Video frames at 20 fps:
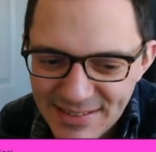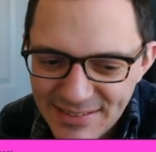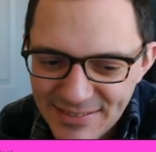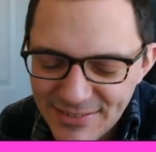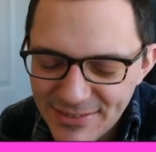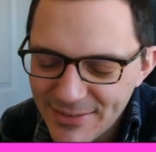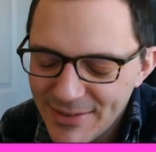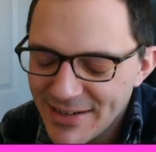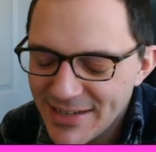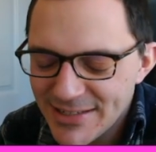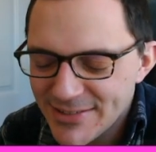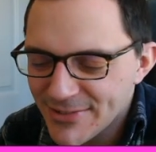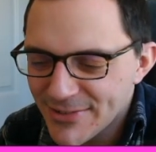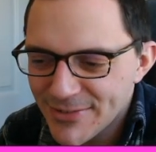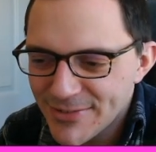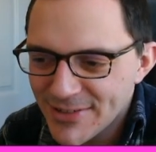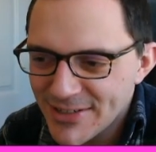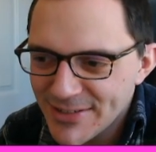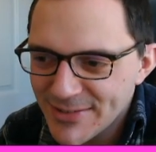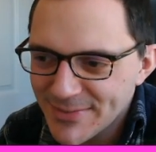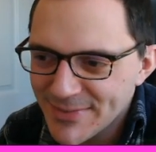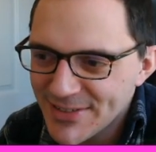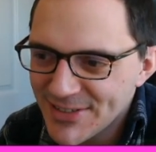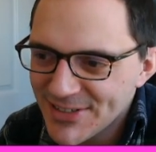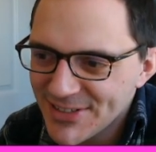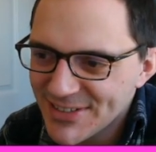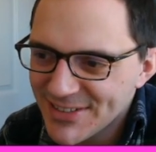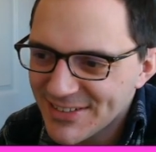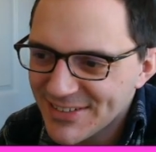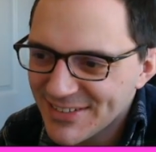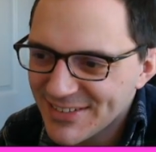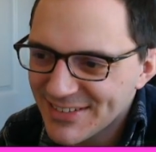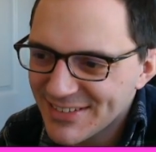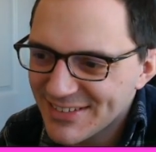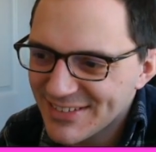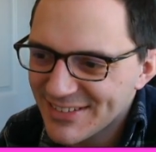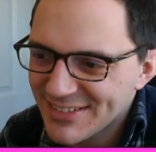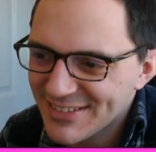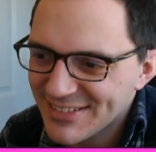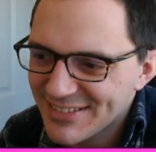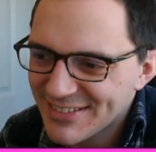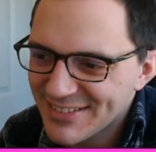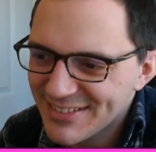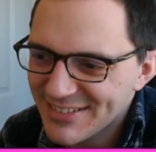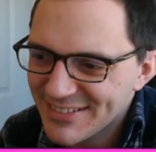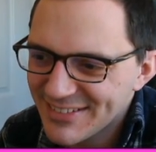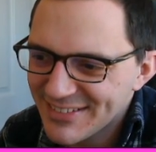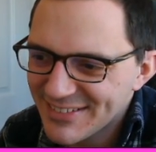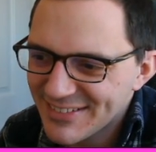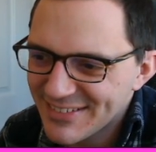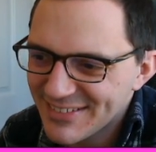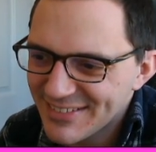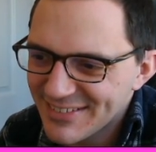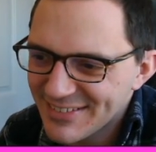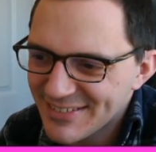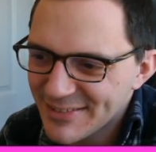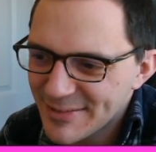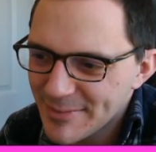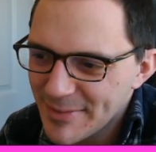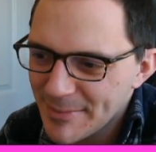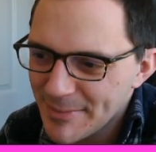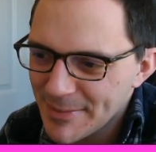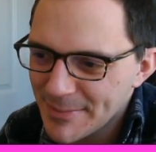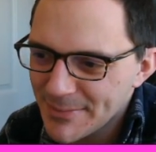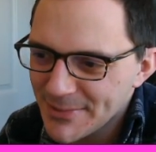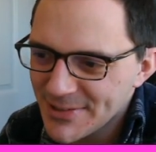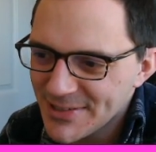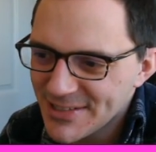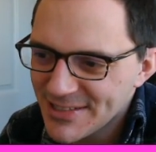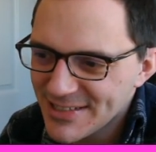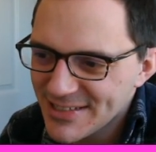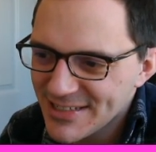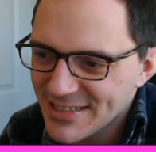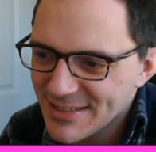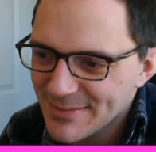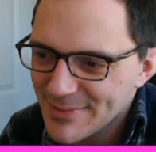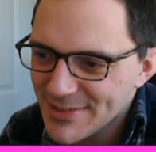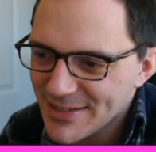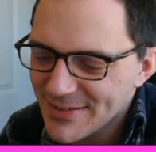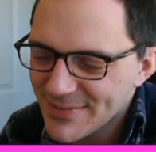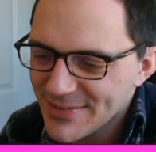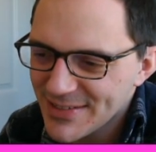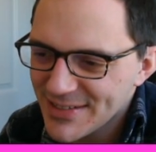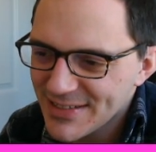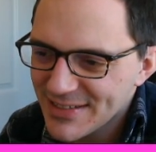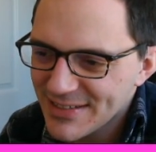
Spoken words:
Do any sort of transformation. Nothing pointless to themselves.